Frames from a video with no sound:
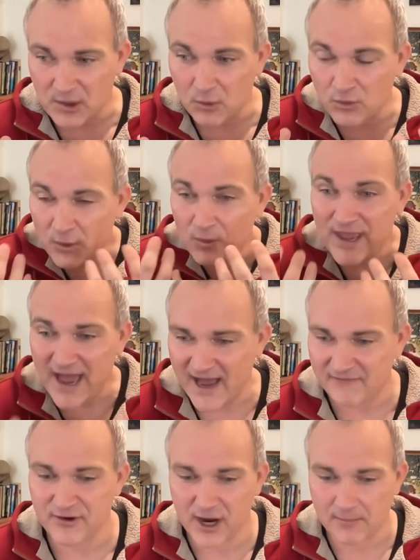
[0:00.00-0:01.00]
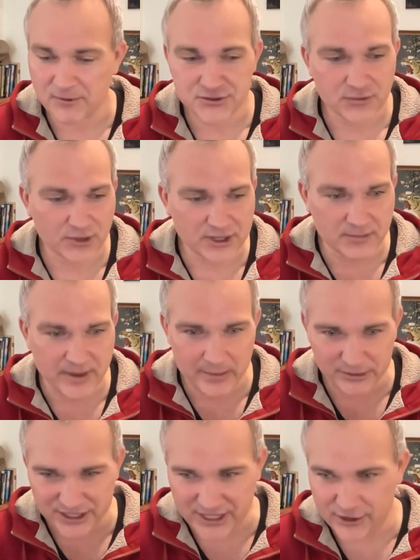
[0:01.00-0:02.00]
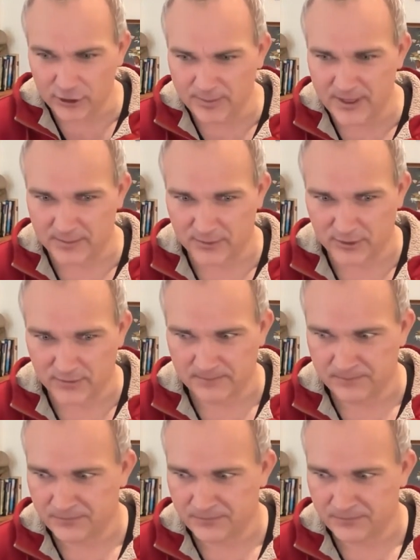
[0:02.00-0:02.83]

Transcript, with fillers: we have an opportunity to be able to heal people.